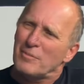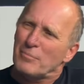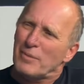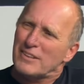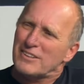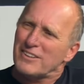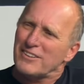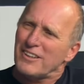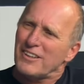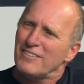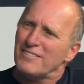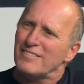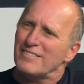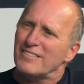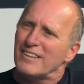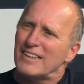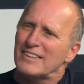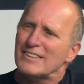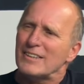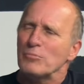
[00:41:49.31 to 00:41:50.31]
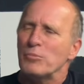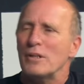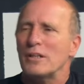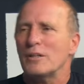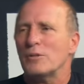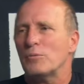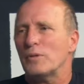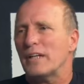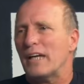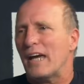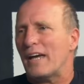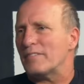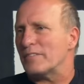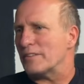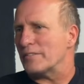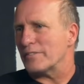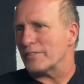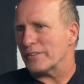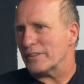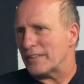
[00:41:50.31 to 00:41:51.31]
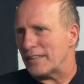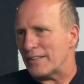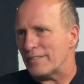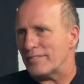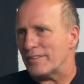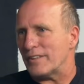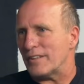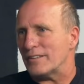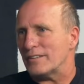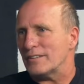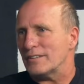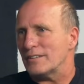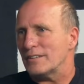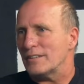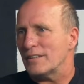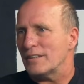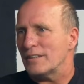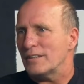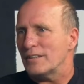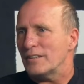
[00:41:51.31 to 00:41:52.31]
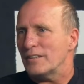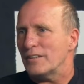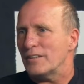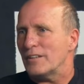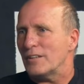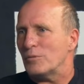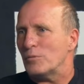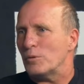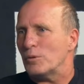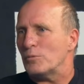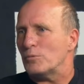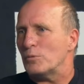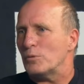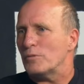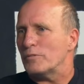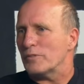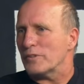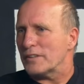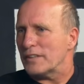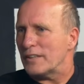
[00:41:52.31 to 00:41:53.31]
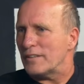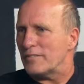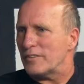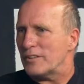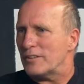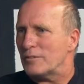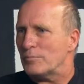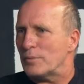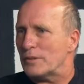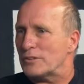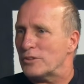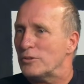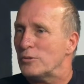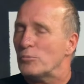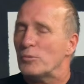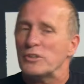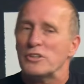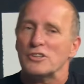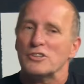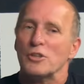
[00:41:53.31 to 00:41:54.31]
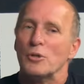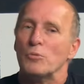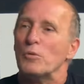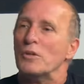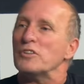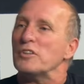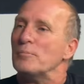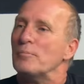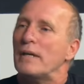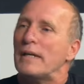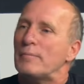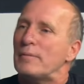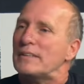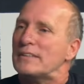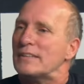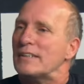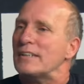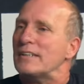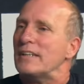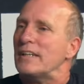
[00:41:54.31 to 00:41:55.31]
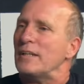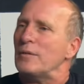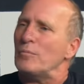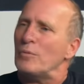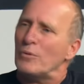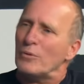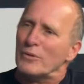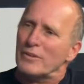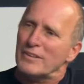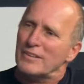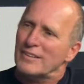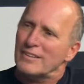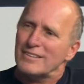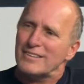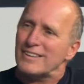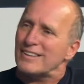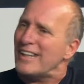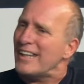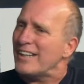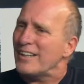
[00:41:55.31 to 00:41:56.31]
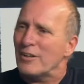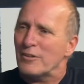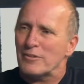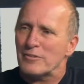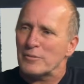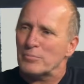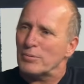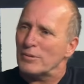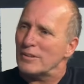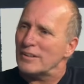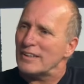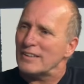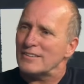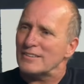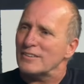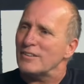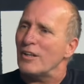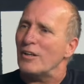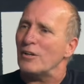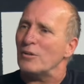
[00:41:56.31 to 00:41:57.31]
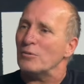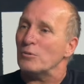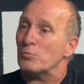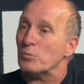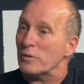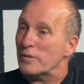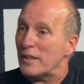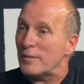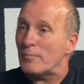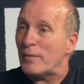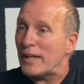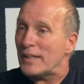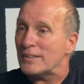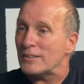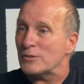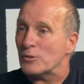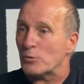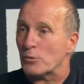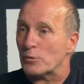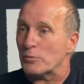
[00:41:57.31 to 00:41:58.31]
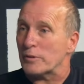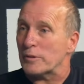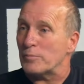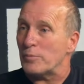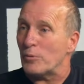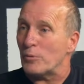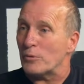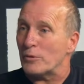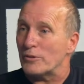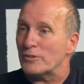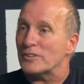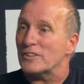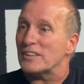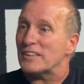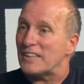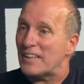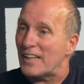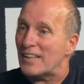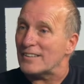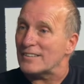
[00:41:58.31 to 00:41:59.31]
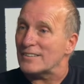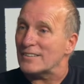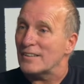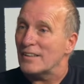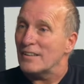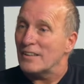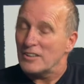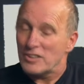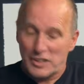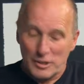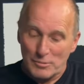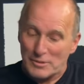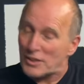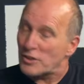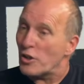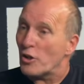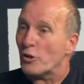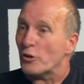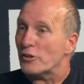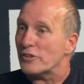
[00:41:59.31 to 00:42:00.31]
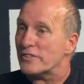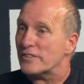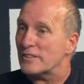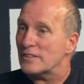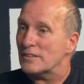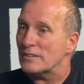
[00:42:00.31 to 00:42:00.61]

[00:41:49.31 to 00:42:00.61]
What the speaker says: But, they said, well, we have to forgive you. We'll forgive you, but we just don't want you babysitting anymore. Did they go to the police? No. Were they mandatory reporters? Yes. She was a nurse.